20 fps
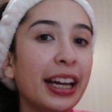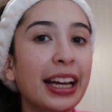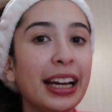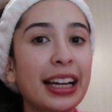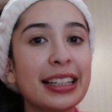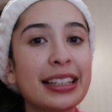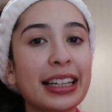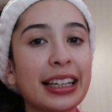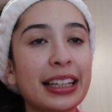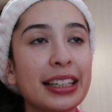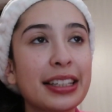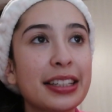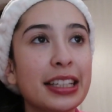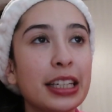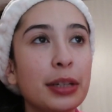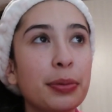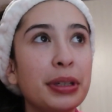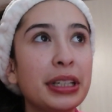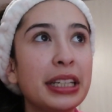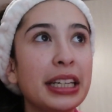It's like a
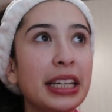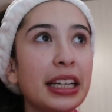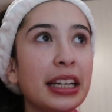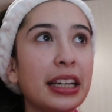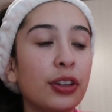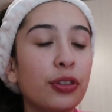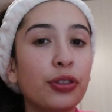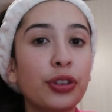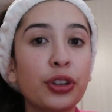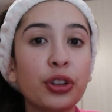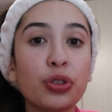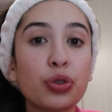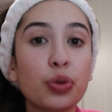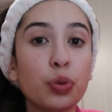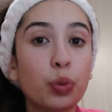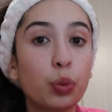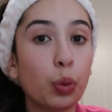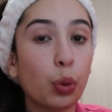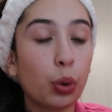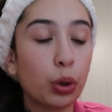CBD infused
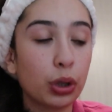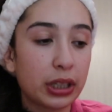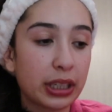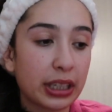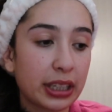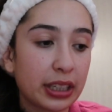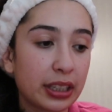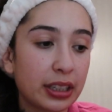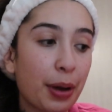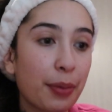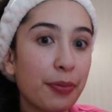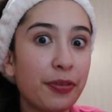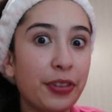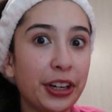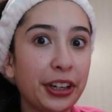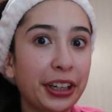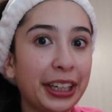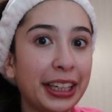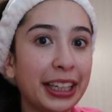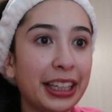water. I'm
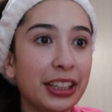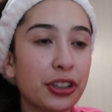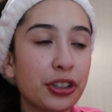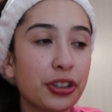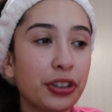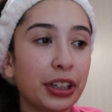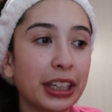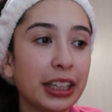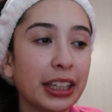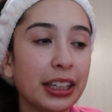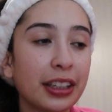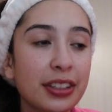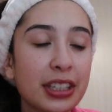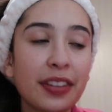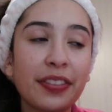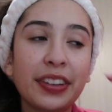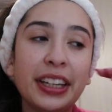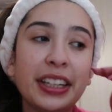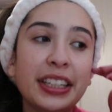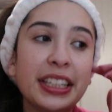very keen to drink it. It doesn't
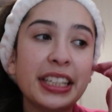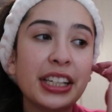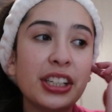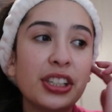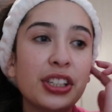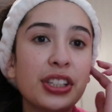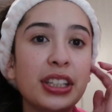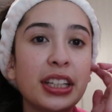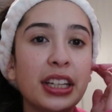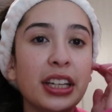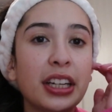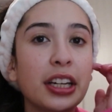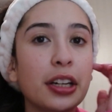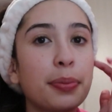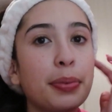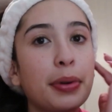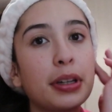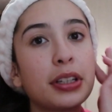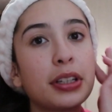have any THC in it, but